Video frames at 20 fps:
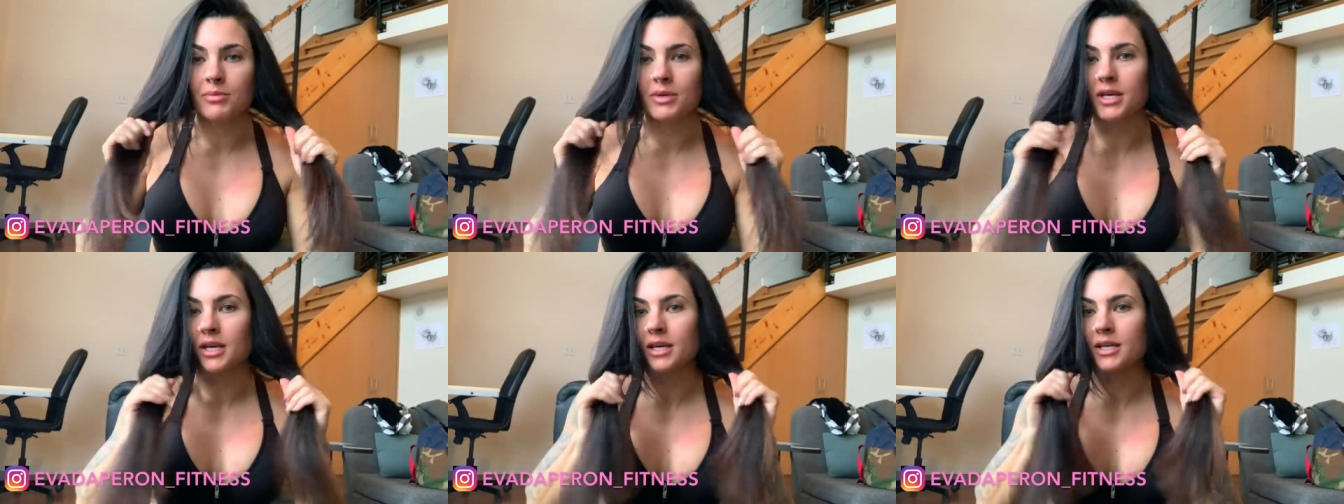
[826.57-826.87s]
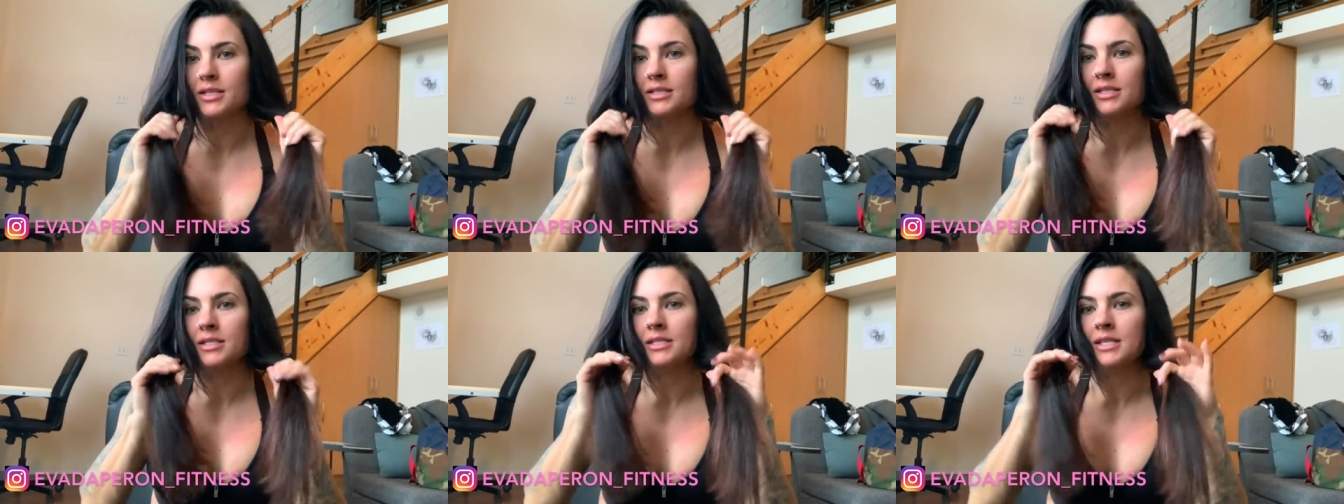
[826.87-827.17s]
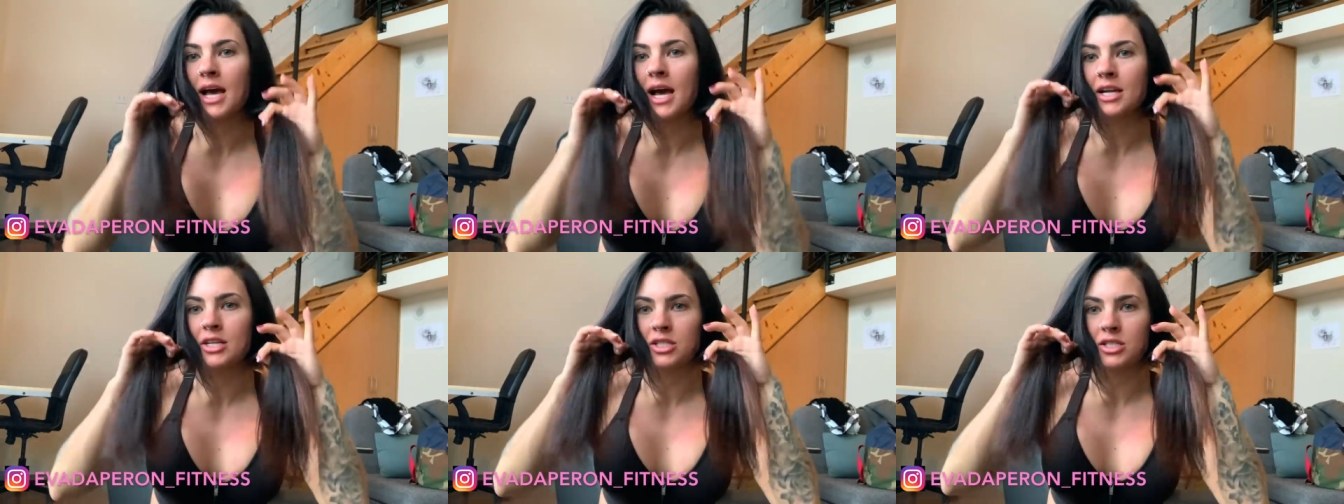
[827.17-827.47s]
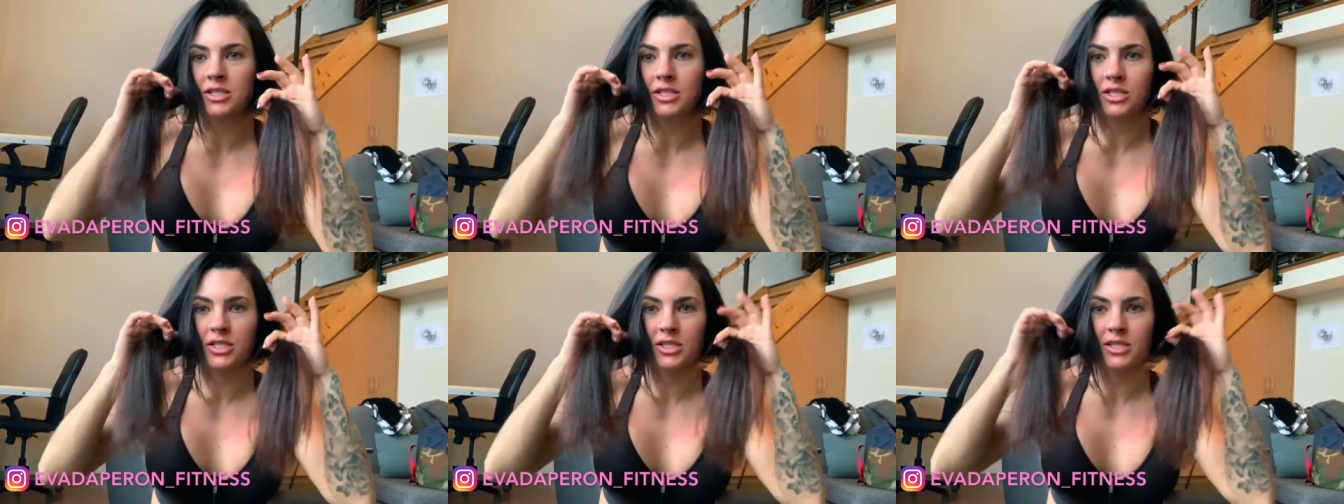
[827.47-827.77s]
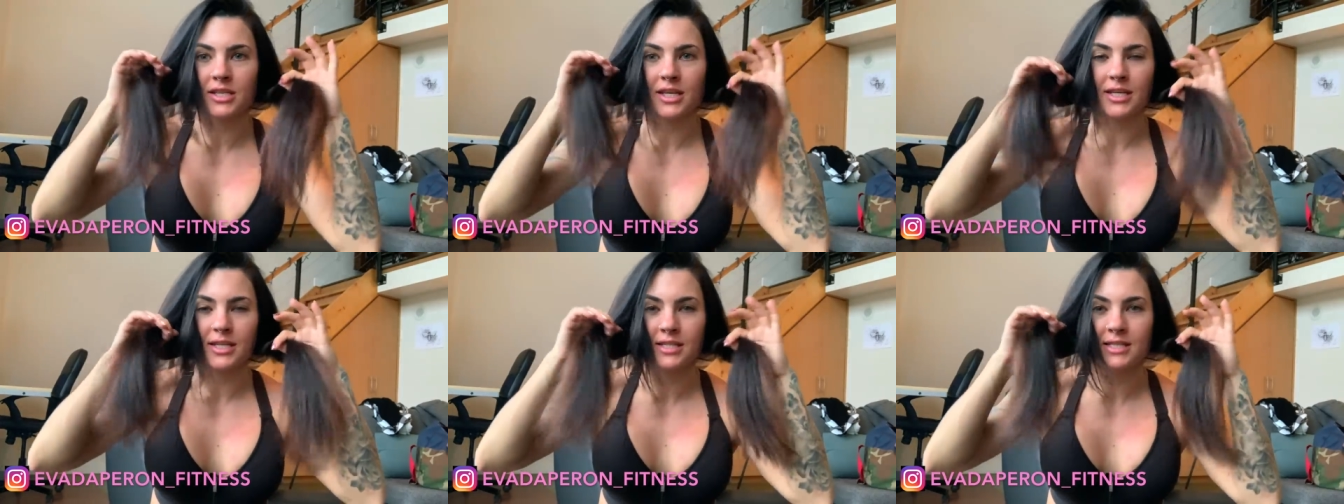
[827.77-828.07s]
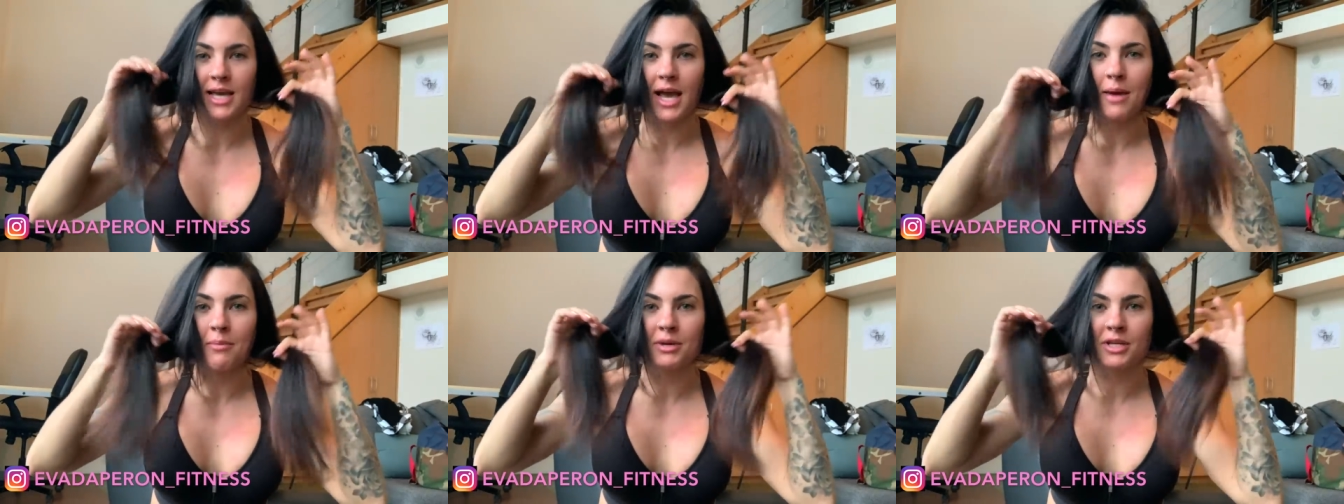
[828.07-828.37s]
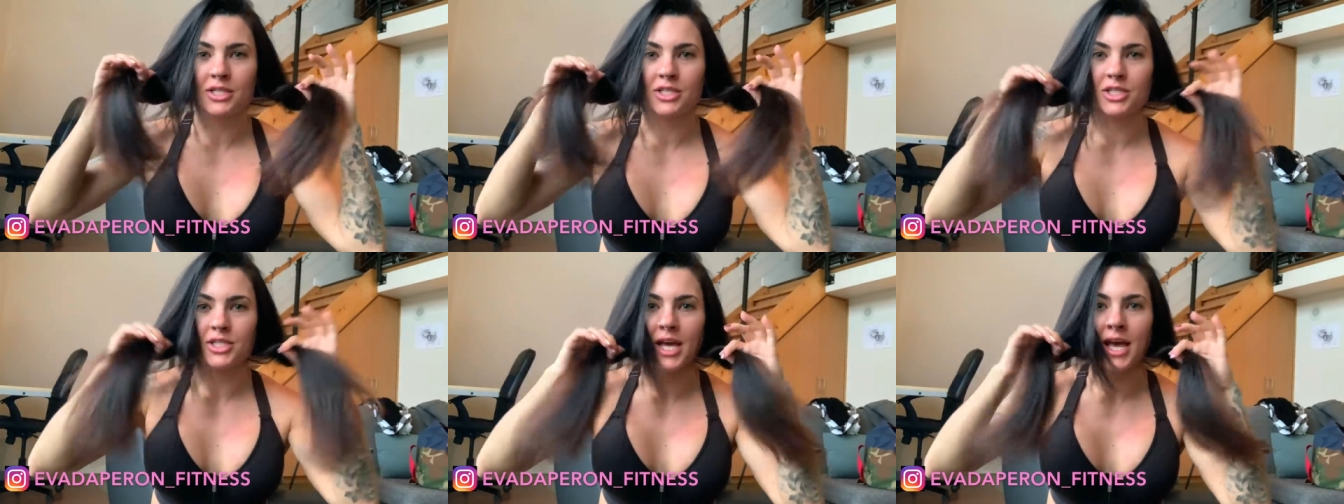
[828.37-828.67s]
because it's actually just like
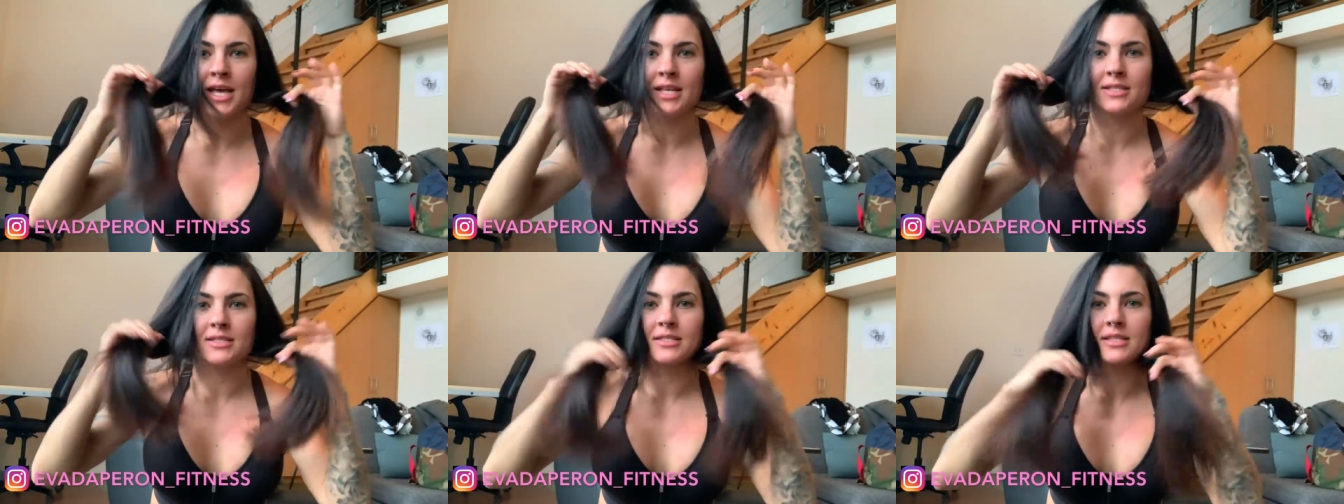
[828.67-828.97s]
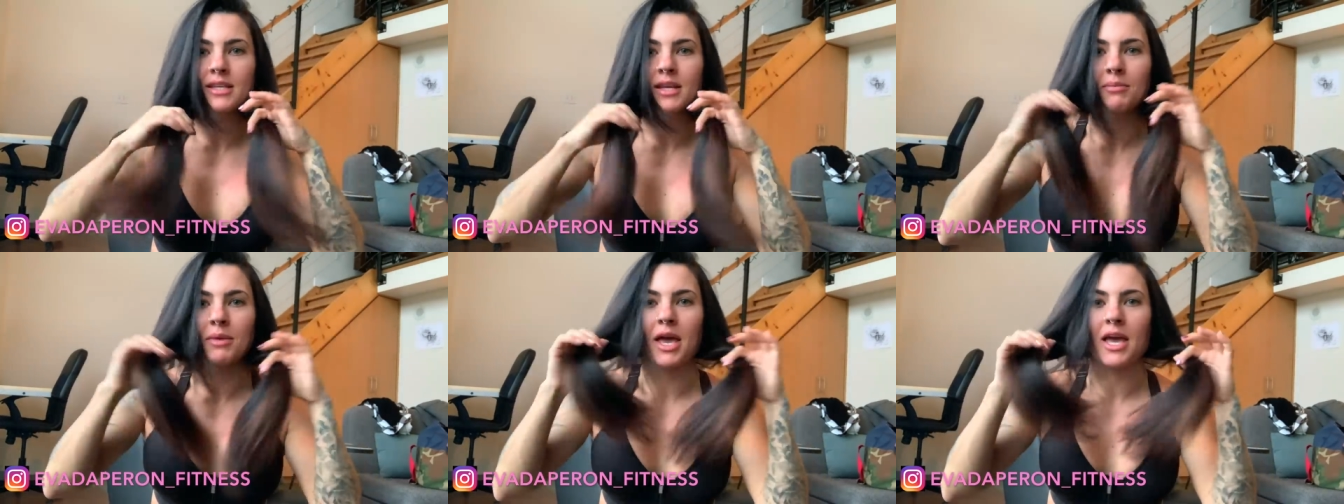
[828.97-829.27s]
damaged ends that I'm